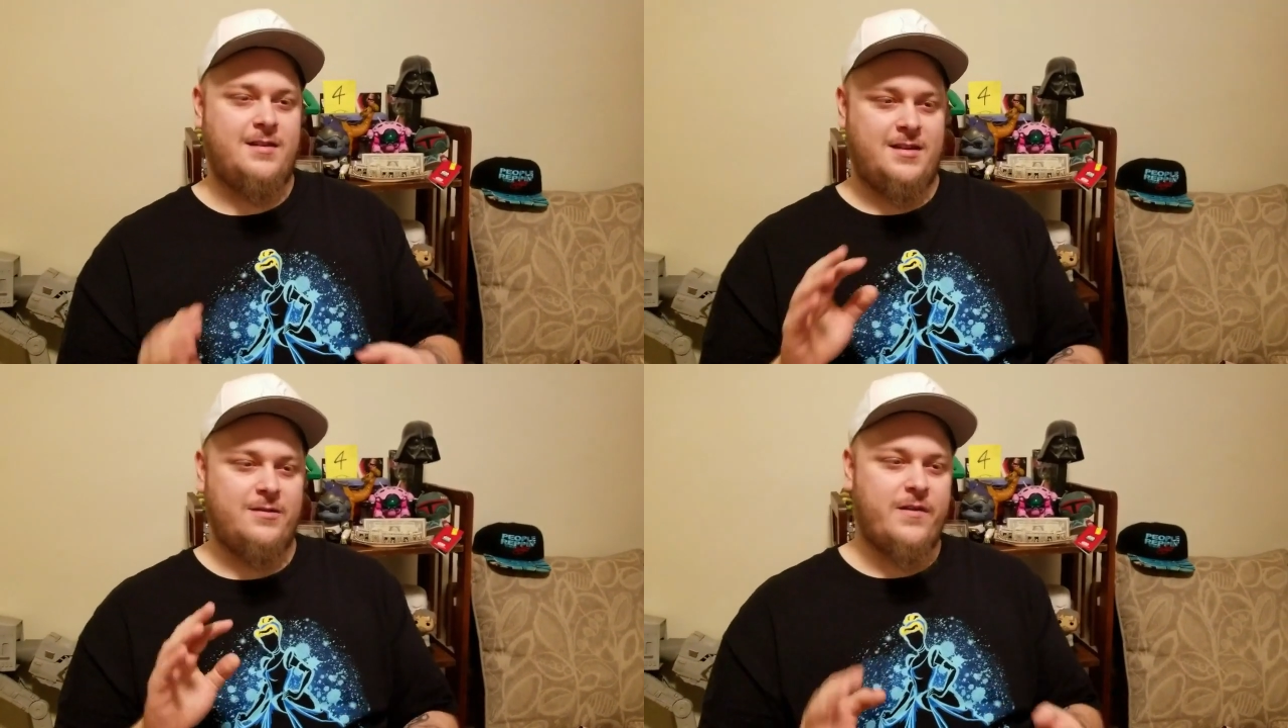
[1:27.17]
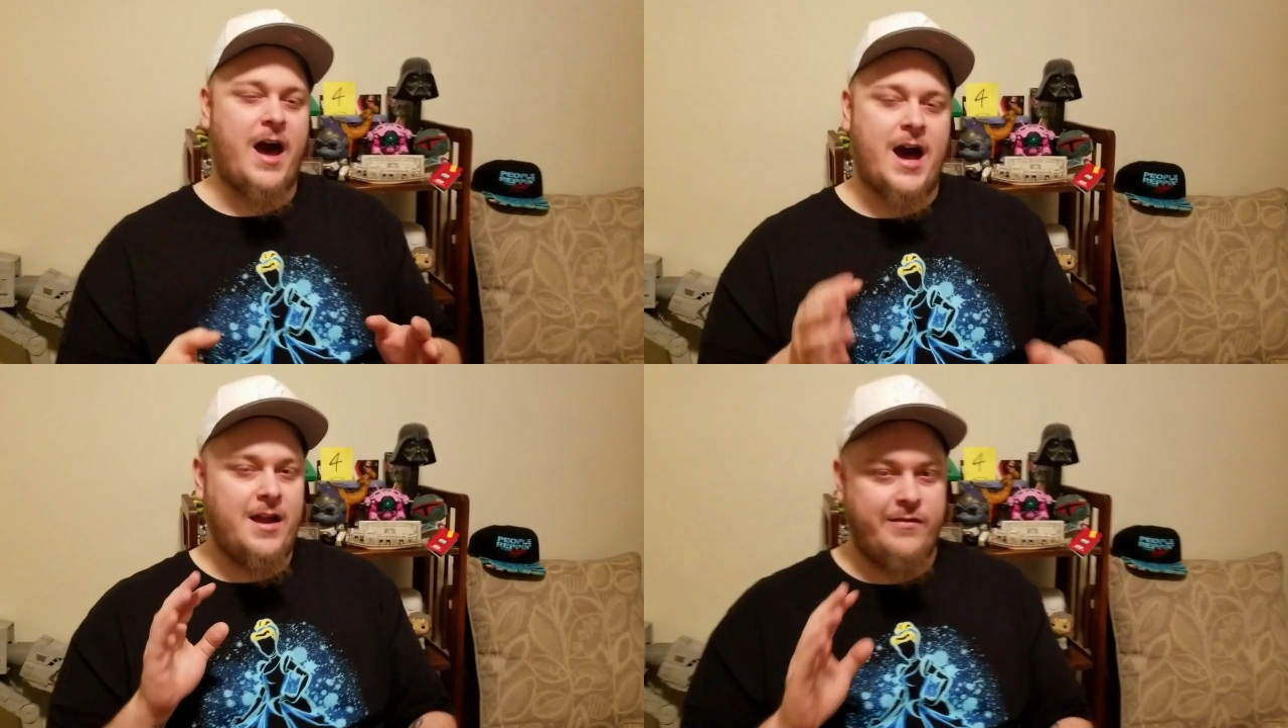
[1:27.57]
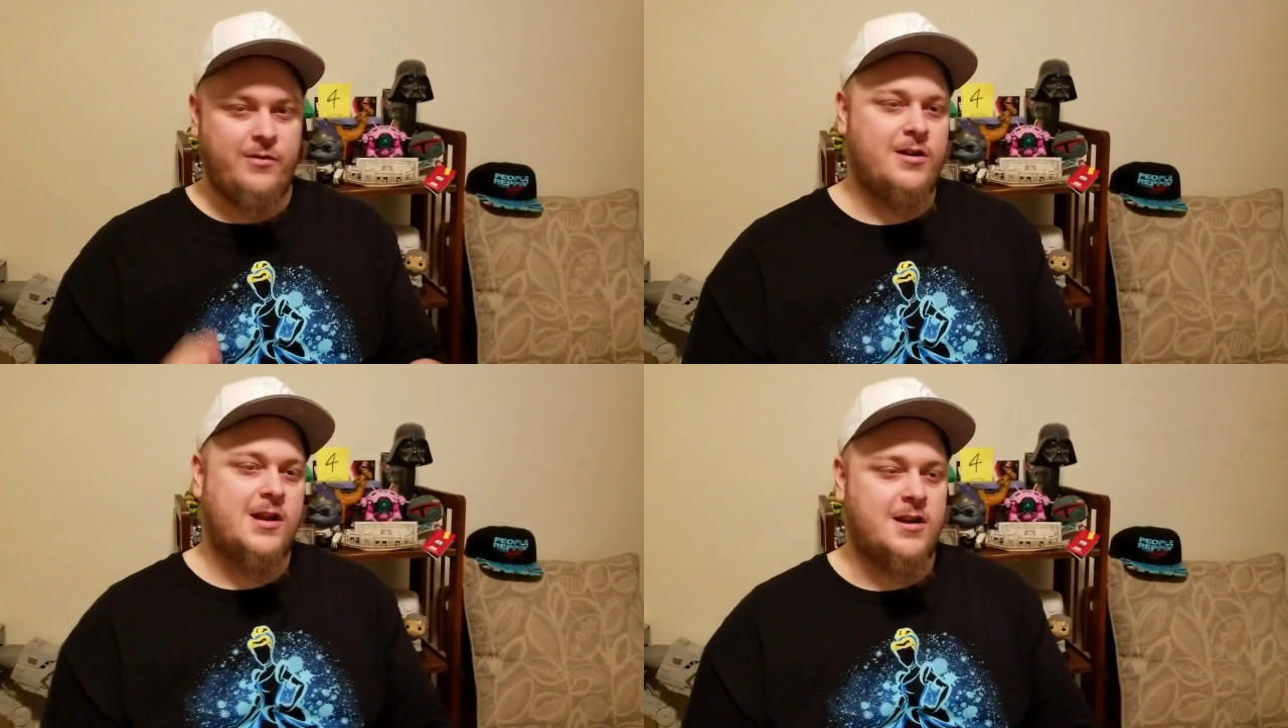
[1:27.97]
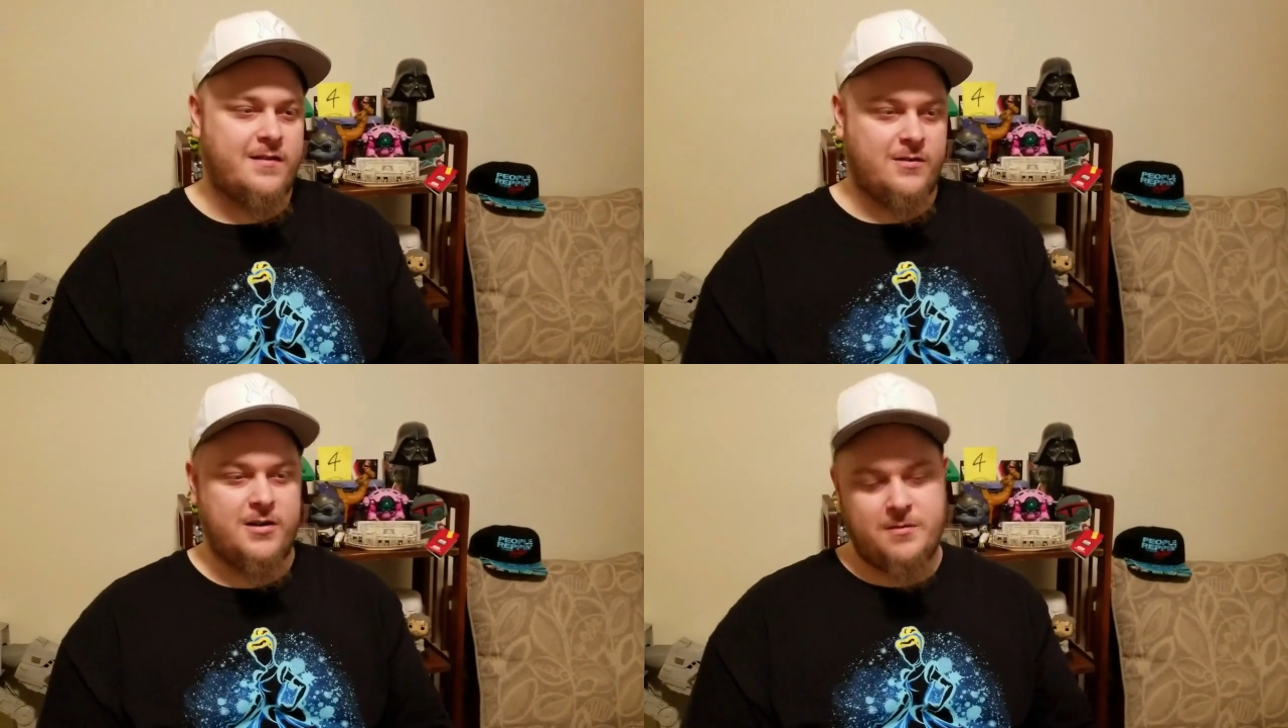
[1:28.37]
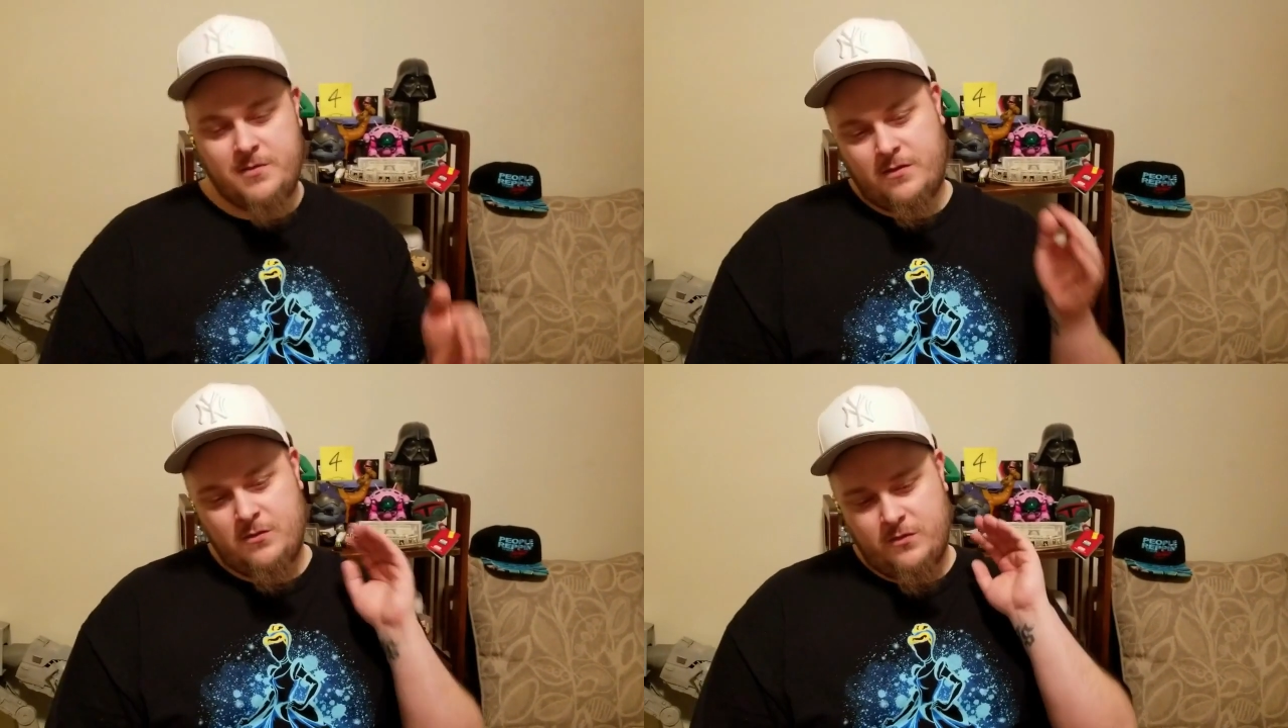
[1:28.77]
It was a high 200, so it could have
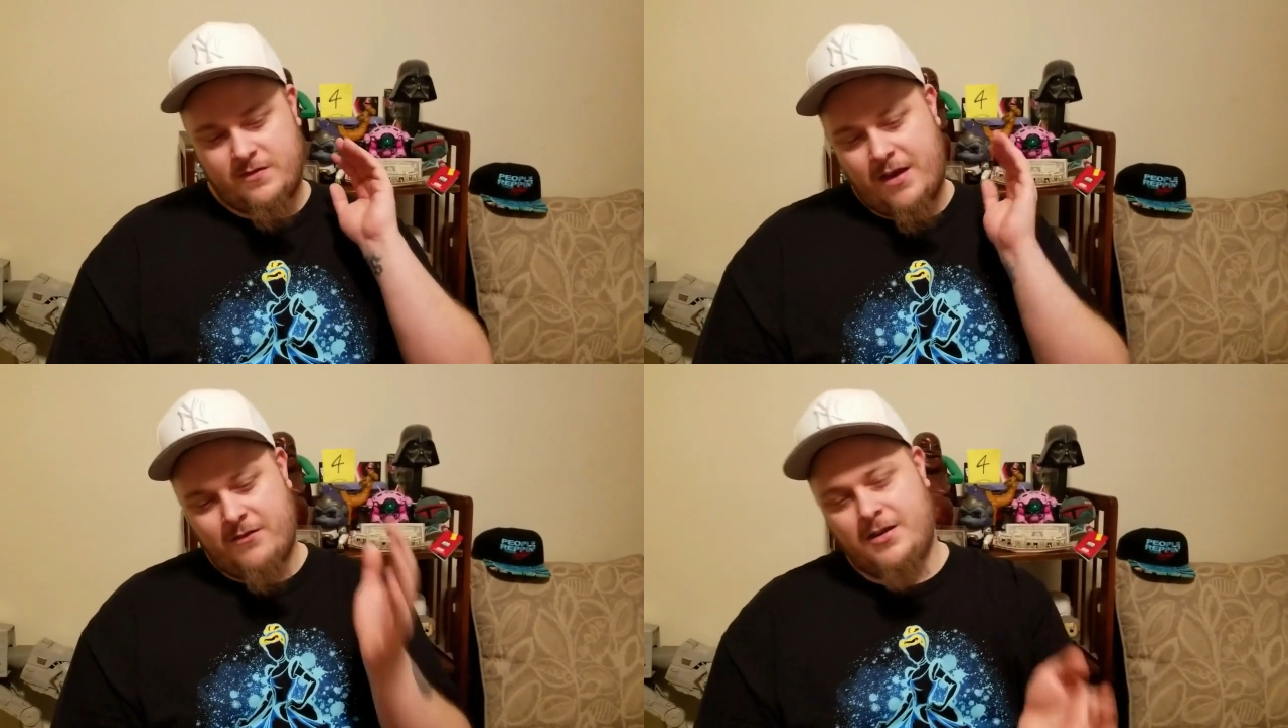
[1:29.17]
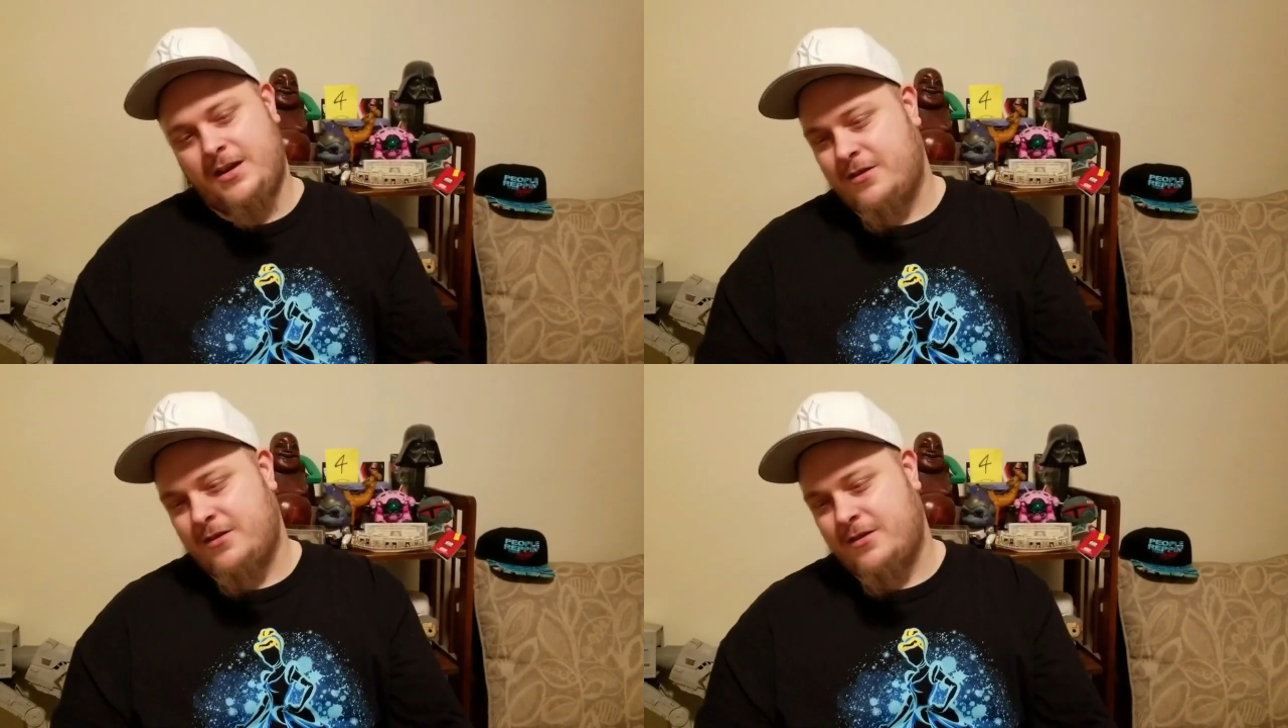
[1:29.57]
been 270,